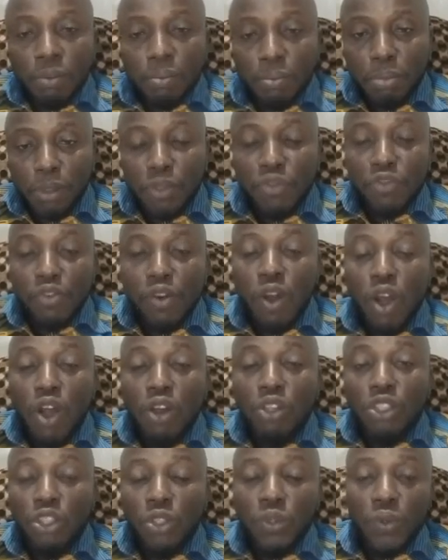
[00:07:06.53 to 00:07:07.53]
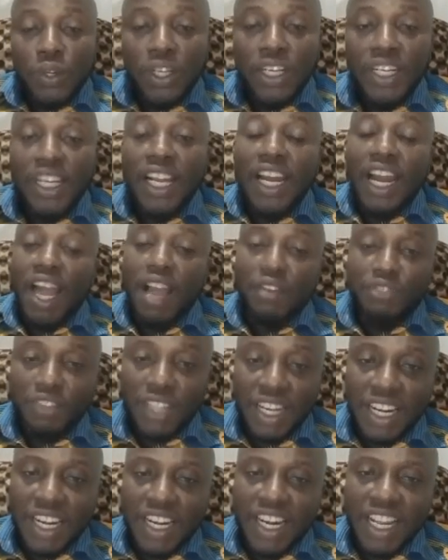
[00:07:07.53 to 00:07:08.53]
before, during, and
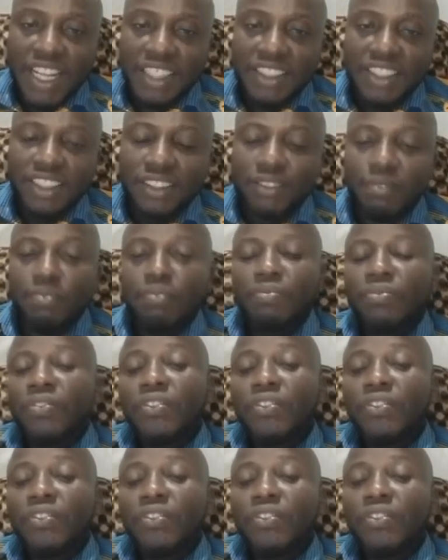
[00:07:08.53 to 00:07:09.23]
after the lesson.